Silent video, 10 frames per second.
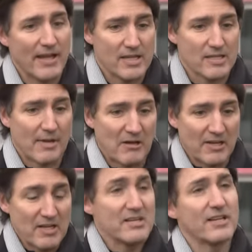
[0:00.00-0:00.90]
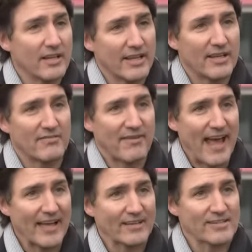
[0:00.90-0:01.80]
is about dealing in
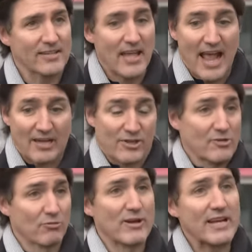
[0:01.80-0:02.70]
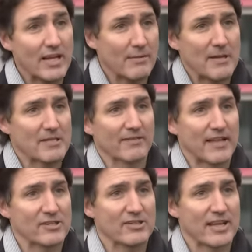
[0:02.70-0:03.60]
facts, actually reading a piece of
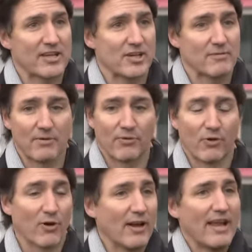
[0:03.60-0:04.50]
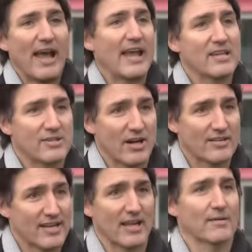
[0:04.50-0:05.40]
legislation before he
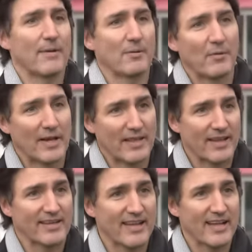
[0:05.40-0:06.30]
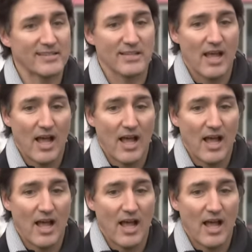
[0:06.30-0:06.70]
starts telling people what he think it does,